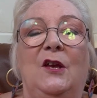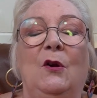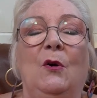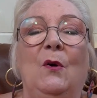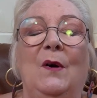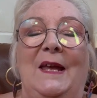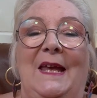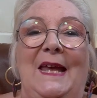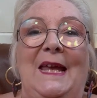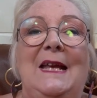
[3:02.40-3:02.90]

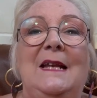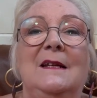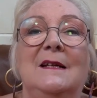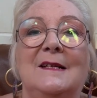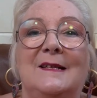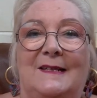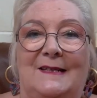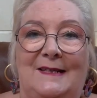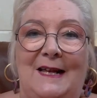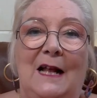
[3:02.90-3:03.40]
your inner
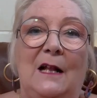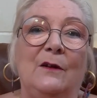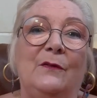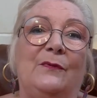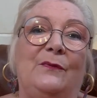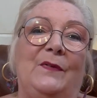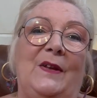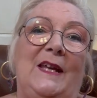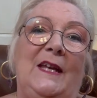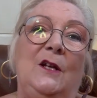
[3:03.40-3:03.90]

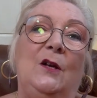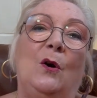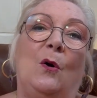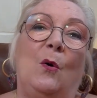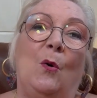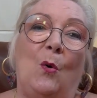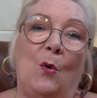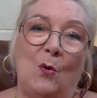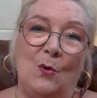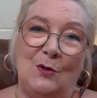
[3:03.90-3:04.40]
self in
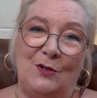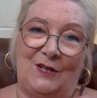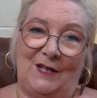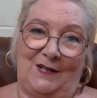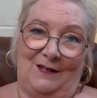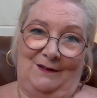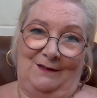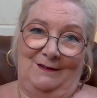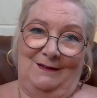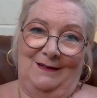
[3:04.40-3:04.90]

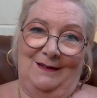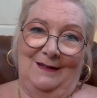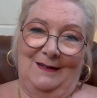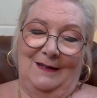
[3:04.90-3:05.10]
order